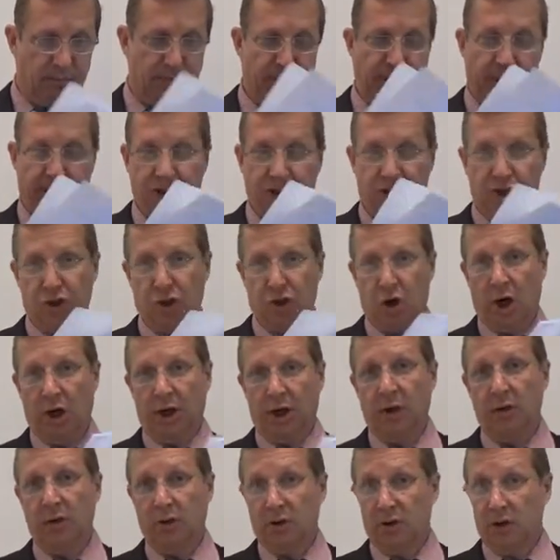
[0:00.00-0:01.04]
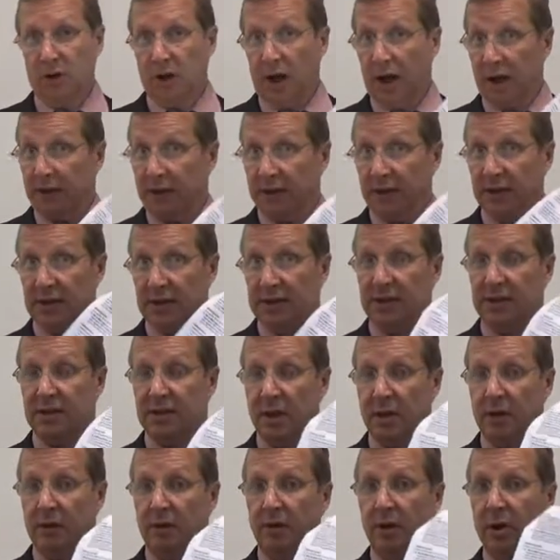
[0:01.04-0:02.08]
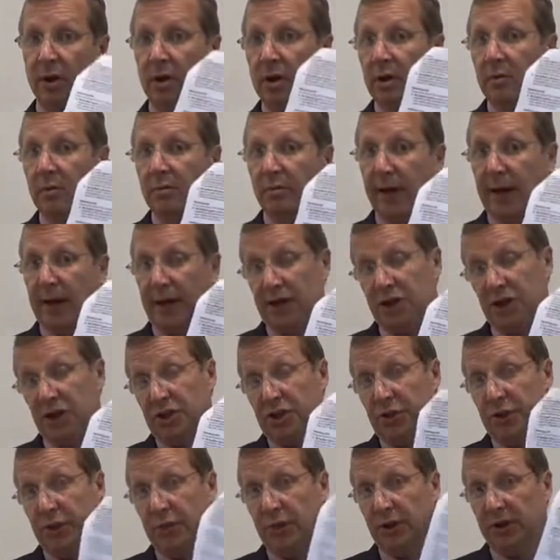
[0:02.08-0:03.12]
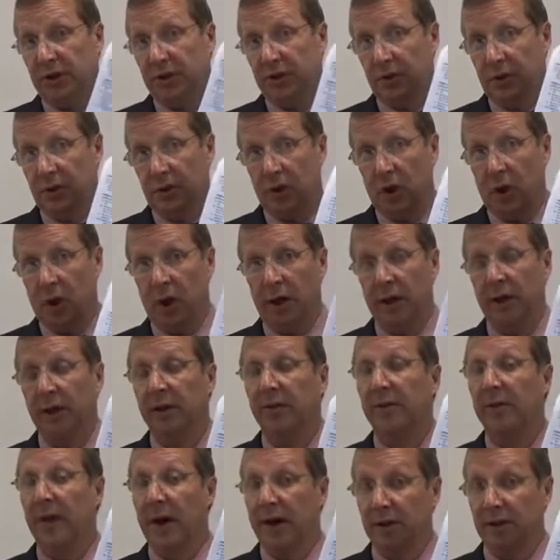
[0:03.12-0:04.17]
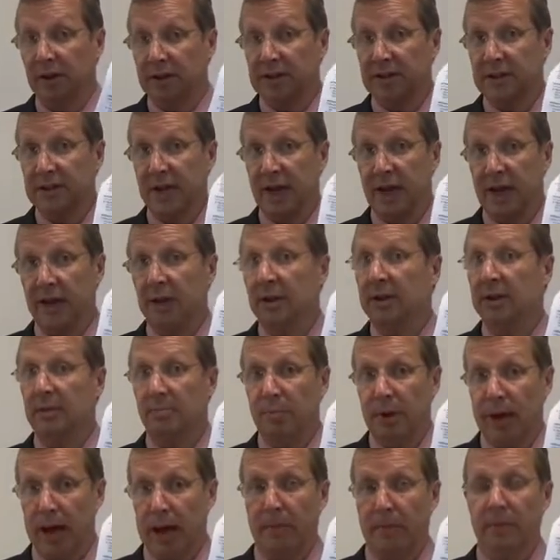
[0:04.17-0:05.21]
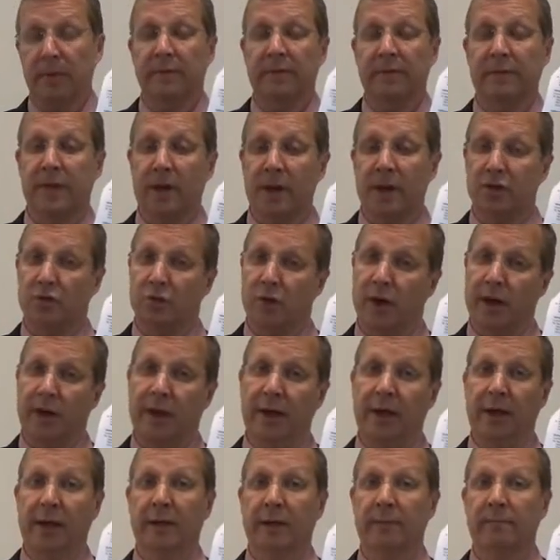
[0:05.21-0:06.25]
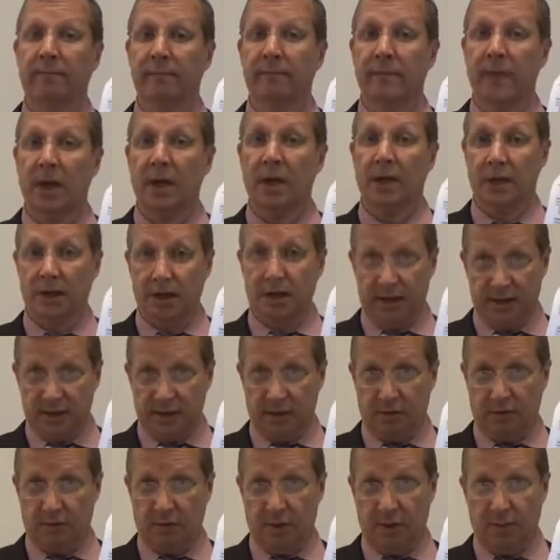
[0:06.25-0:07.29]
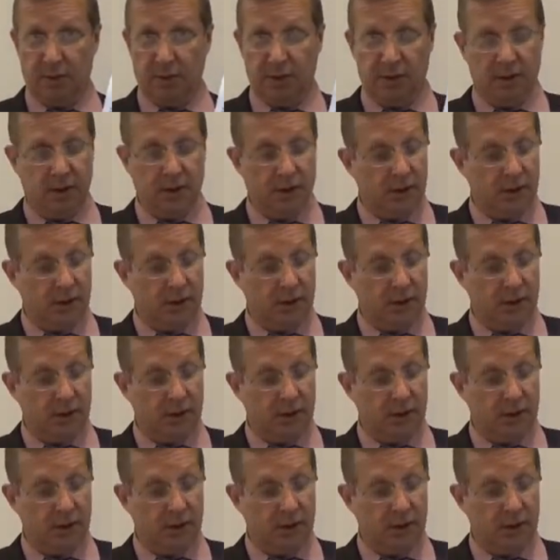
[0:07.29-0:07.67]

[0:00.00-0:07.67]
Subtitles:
Page 9 looks like this. So pages 3 to 9, they are a standard Department of Fair Trading lease agreement.